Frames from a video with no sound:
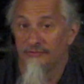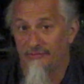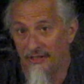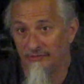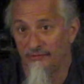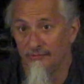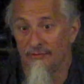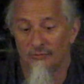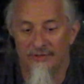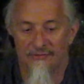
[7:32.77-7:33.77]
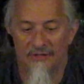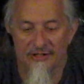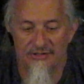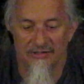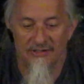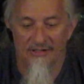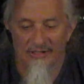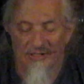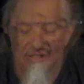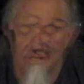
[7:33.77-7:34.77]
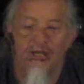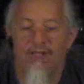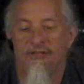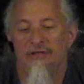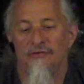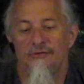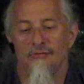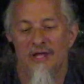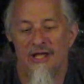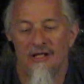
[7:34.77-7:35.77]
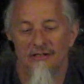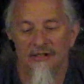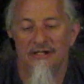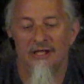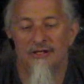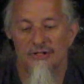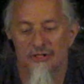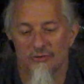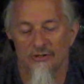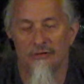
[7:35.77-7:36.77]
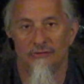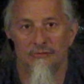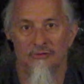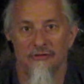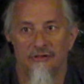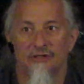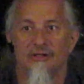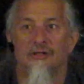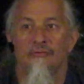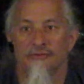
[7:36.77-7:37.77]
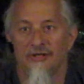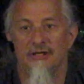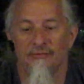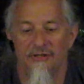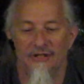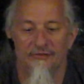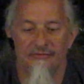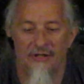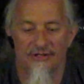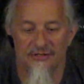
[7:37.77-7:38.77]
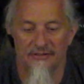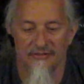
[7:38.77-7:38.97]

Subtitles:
takes you in one direction, and then you do a click and a short hold will take you in the other direction.